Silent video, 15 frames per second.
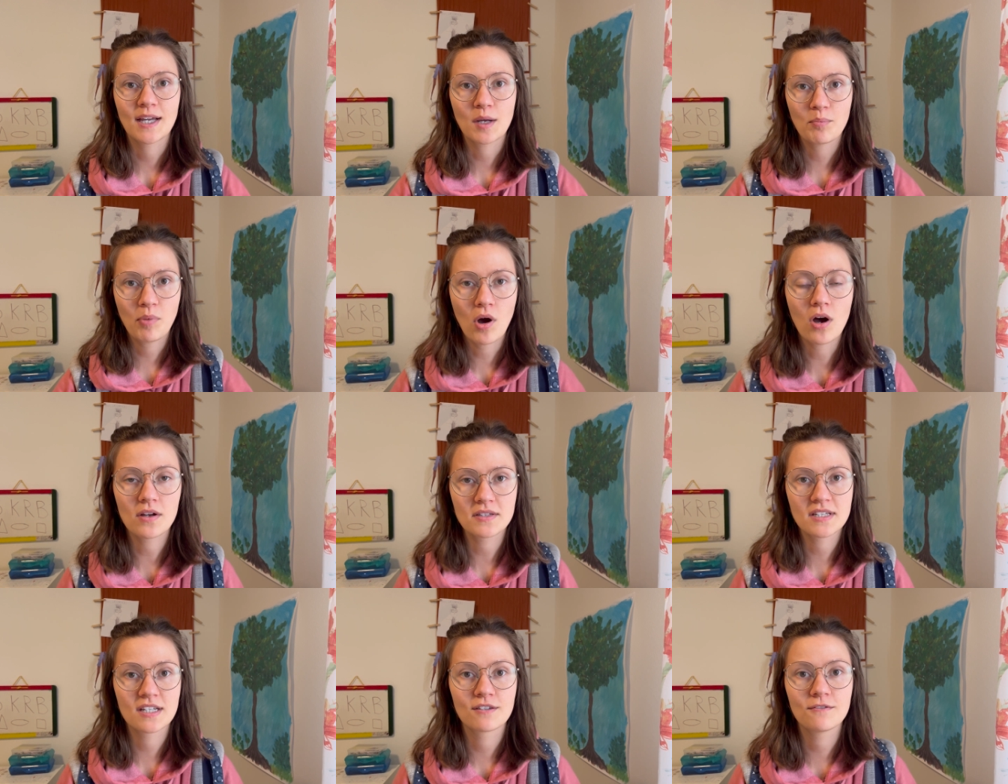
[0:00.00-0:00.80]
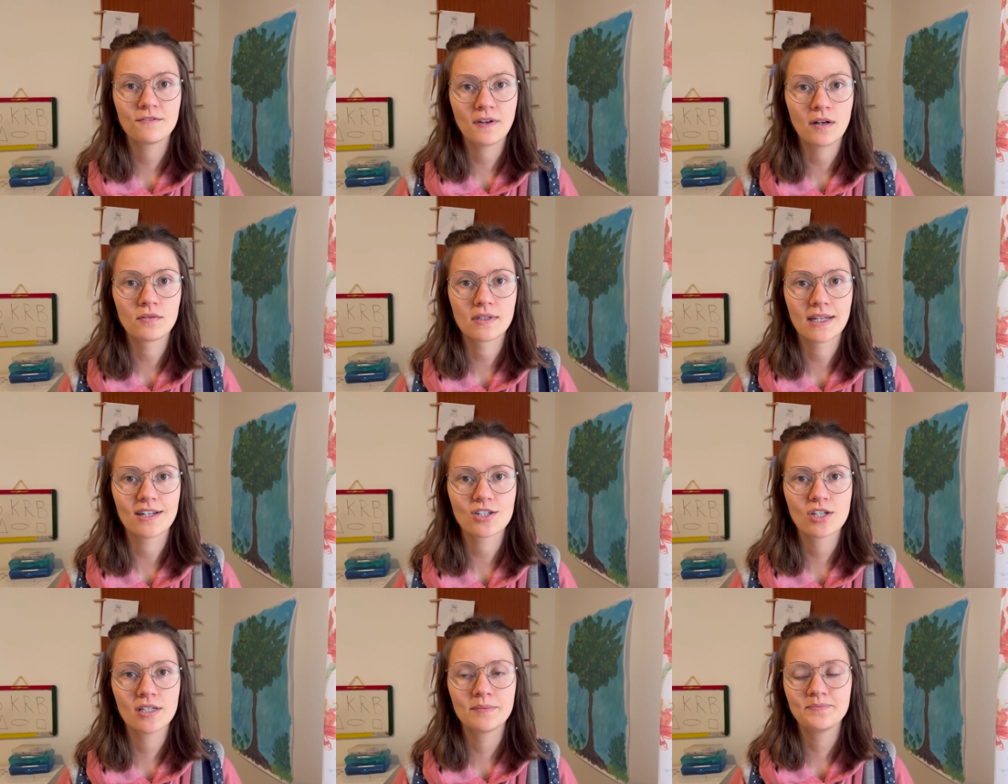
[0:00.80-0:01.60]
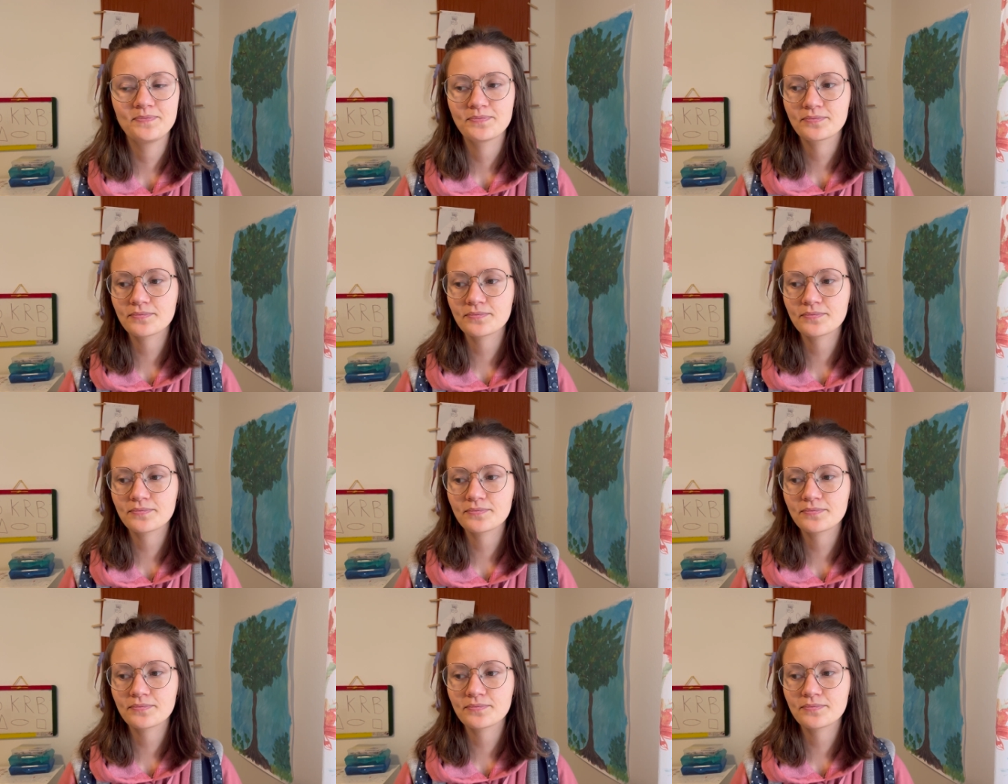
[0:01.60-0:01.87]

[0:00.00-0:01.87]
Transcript: positive foundation.